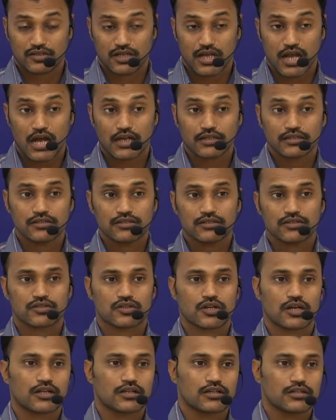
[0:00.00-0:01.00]
ardent
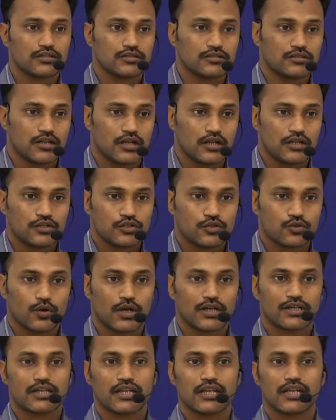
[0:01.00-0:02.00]
struggle to
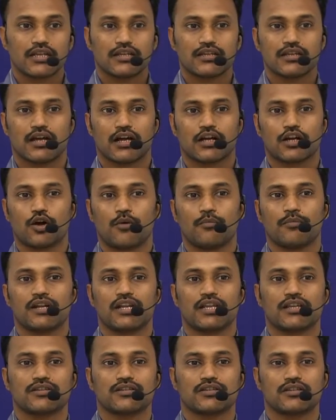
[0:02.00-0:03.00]
attain
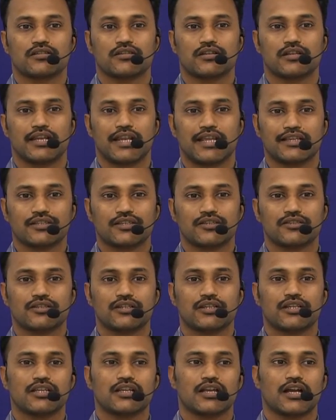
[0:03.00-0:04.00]
accommodation,
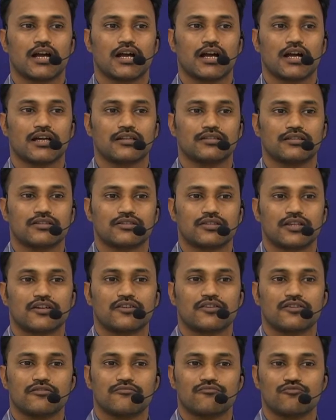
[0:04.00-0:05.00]
necessity are the
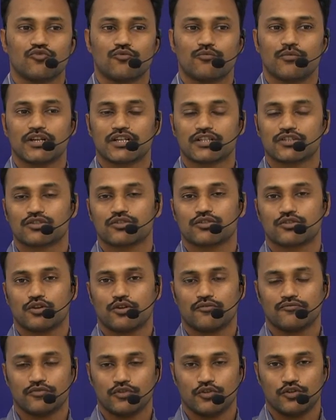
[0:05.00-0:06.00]
central moments
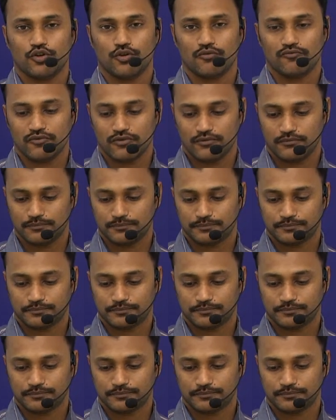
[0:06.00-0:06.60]
of the novel.